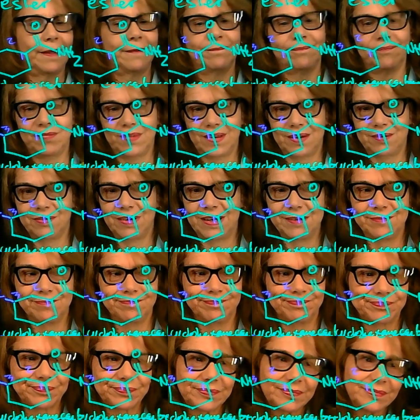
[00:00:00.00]
All right.
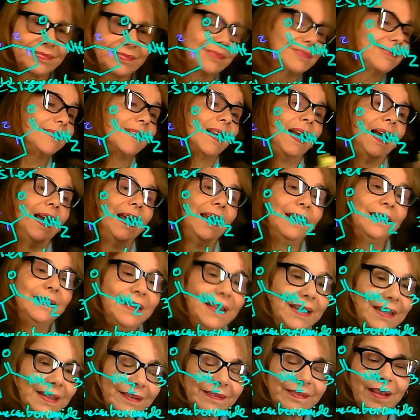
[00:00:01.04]
In the
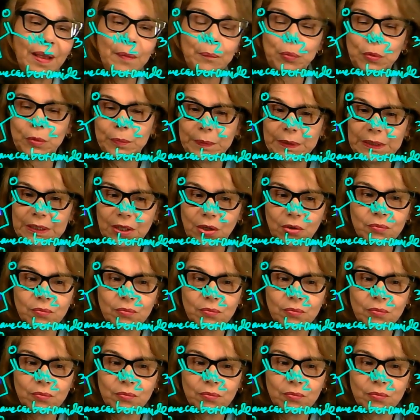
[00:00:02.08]
example below,